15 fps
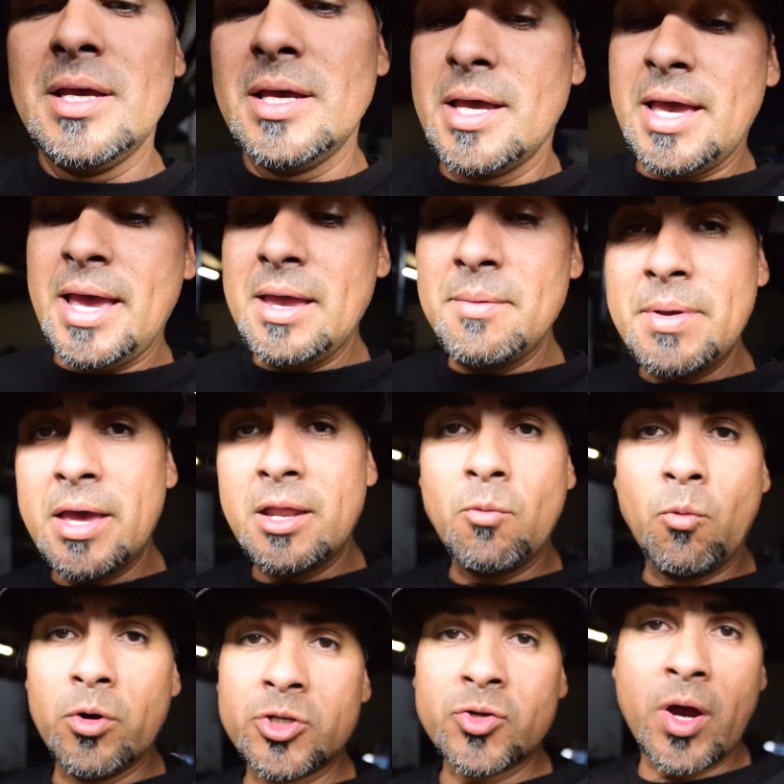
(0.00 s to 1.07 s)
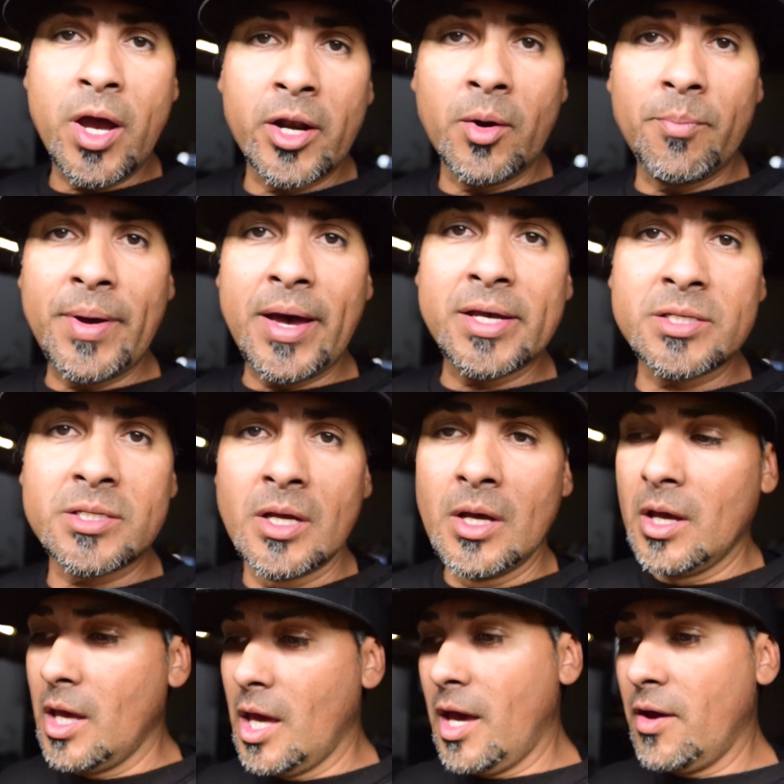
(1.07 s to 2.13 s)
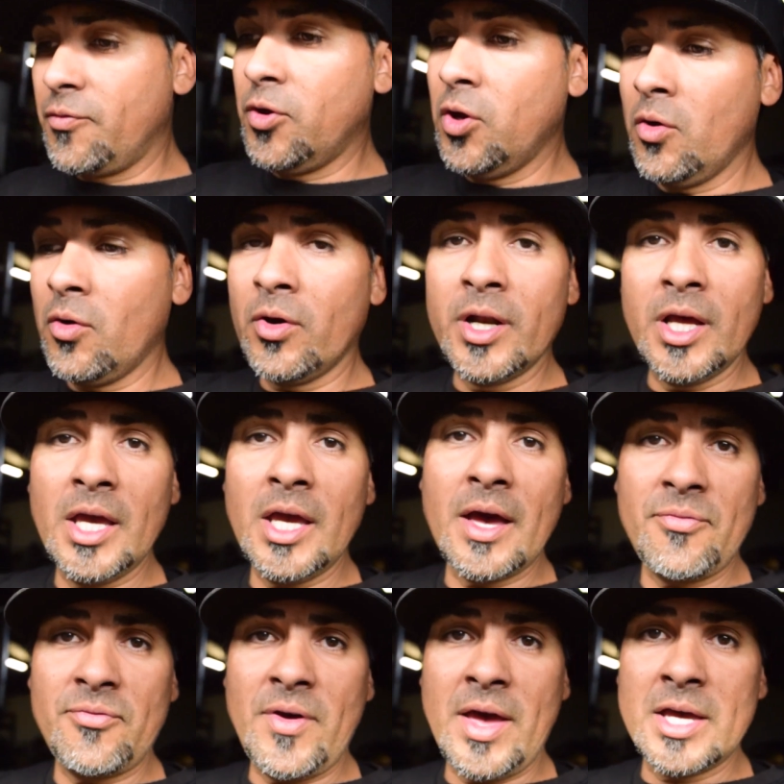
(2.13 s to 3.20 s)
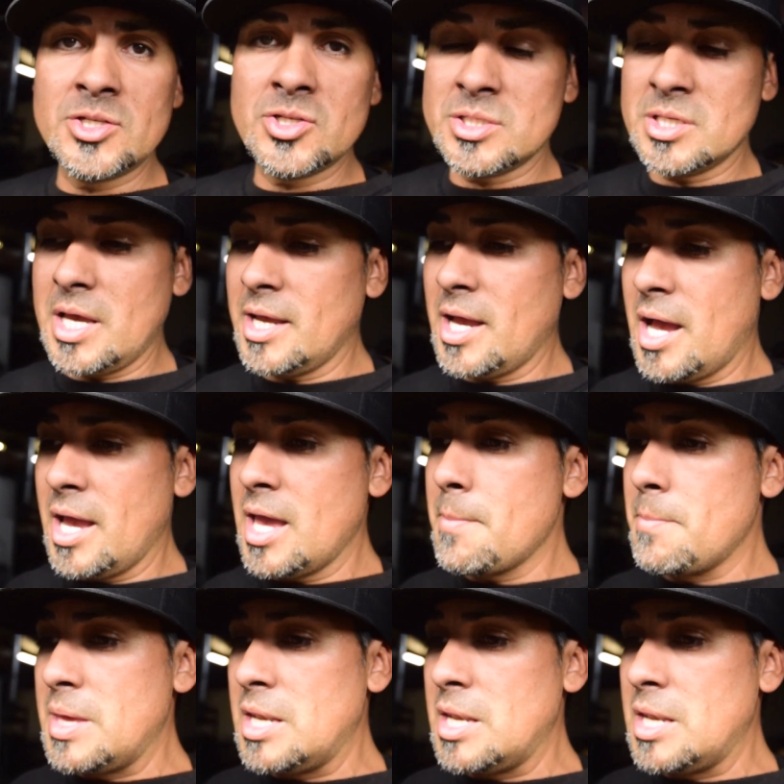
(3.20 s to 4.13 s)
Hey man, we're trying our best. If you're an EF fan just like I am,